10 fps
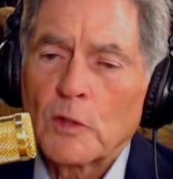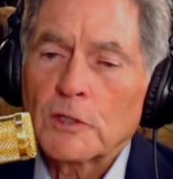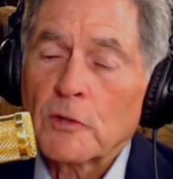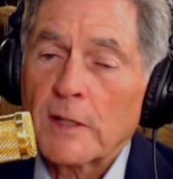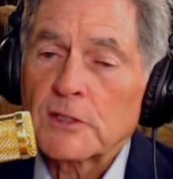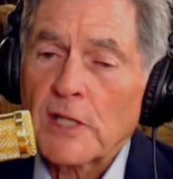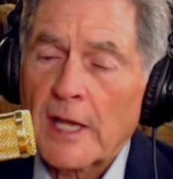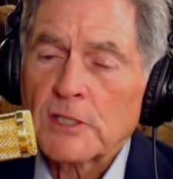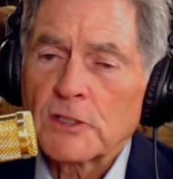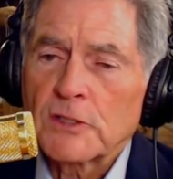
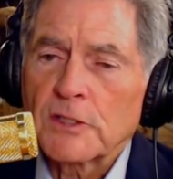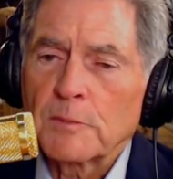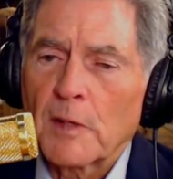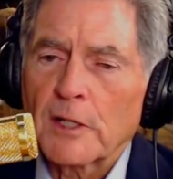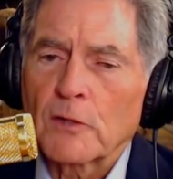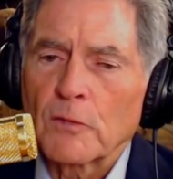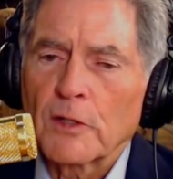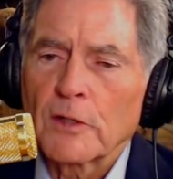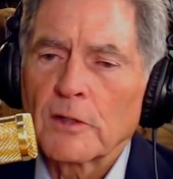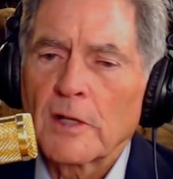transactions in my
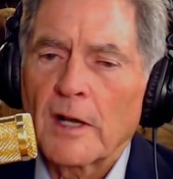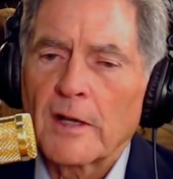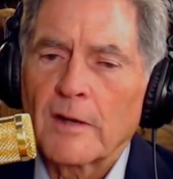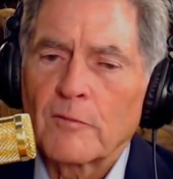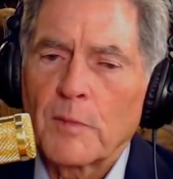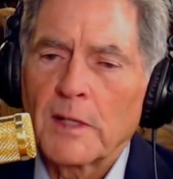career. I have been